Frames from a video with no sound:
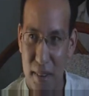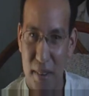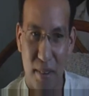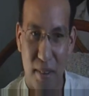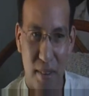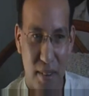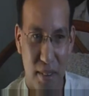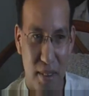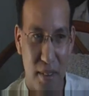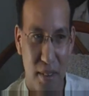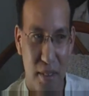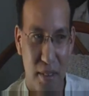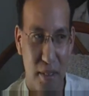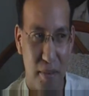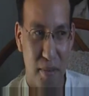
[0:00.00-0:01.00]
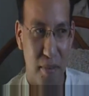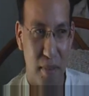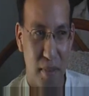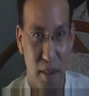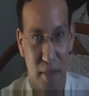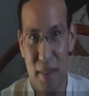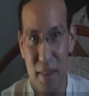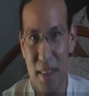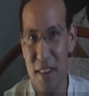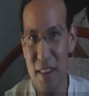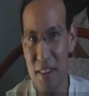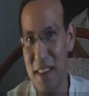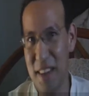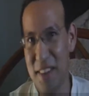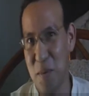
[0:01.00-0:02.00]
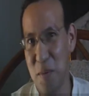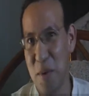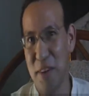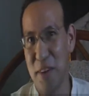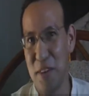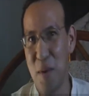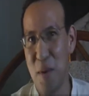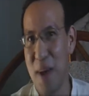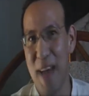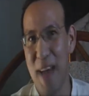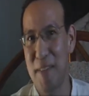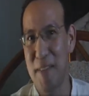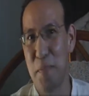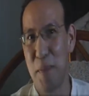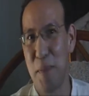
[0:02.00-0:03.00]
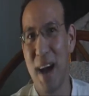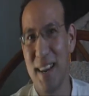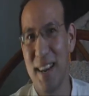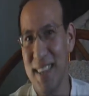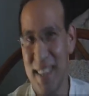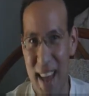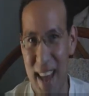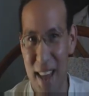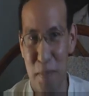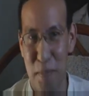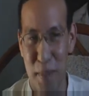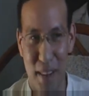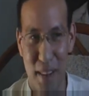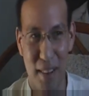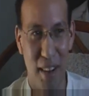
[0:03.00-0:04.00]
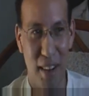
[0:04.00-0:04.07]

So it's just. In this case, you're wondering, no, I haven't bought it yet because I